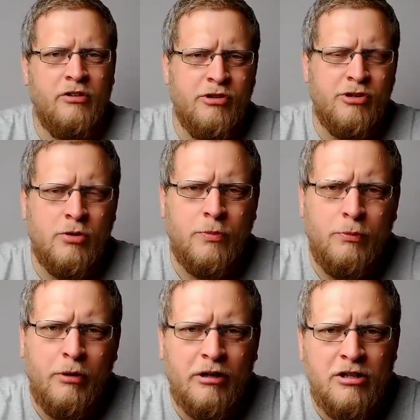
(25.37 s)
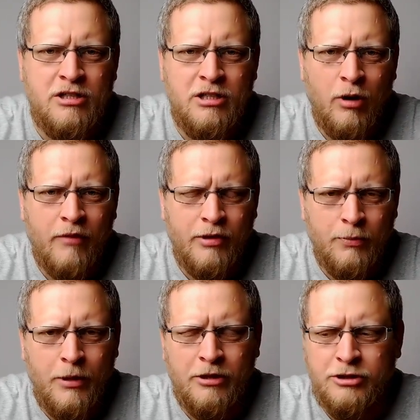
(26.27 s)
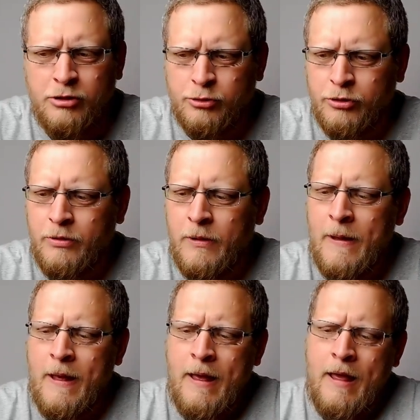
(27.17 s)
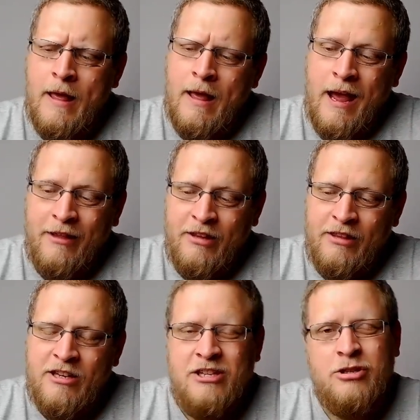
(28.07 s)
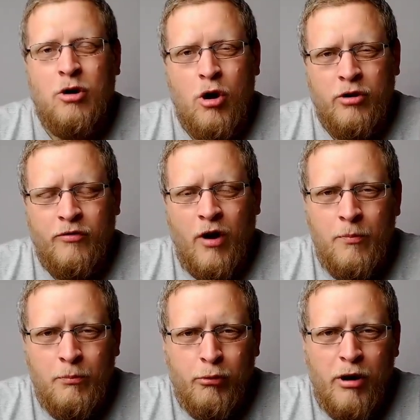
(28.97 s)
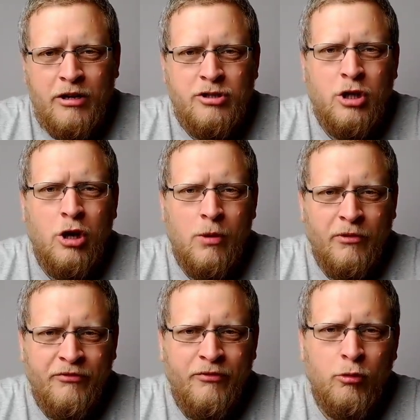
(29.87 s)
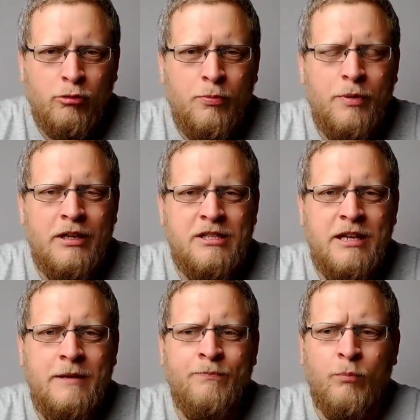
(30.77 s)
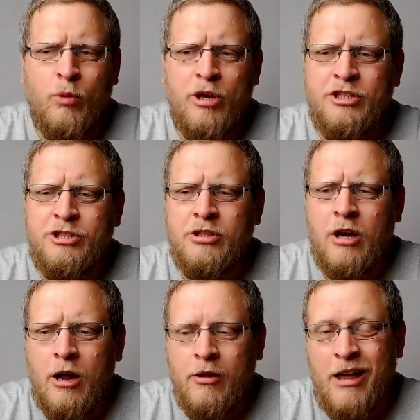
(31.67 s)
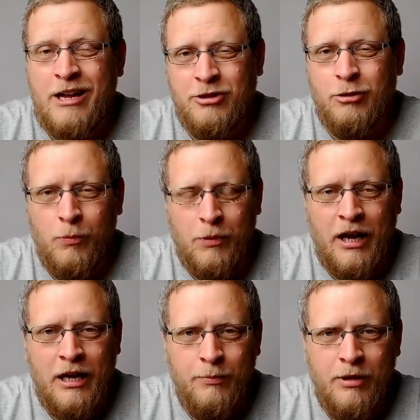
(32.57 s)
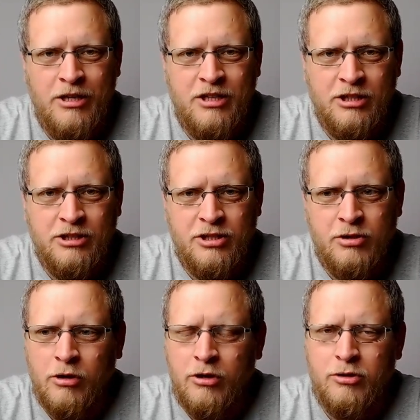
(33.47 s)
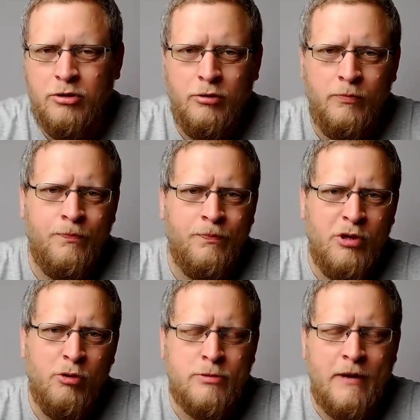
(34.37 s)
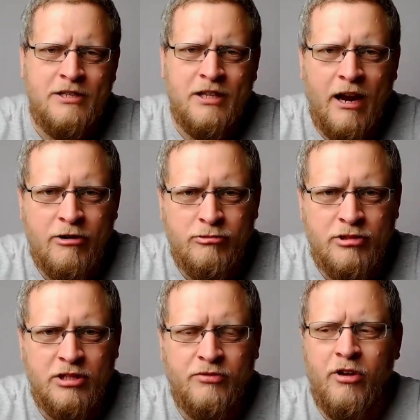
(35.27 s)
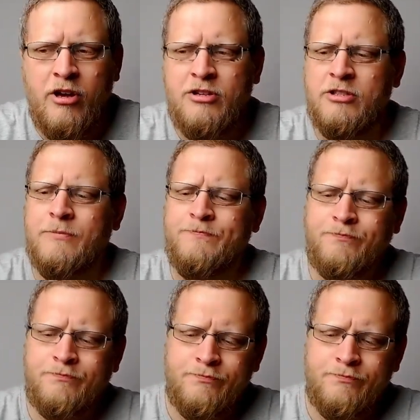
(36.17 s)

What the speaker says: So, for example, pregnancy or having dependent children. And then there's this kind of umbrella term of vulnerability, which that's the complicated bit essentially. So I'm going to do the automatic characteristics first.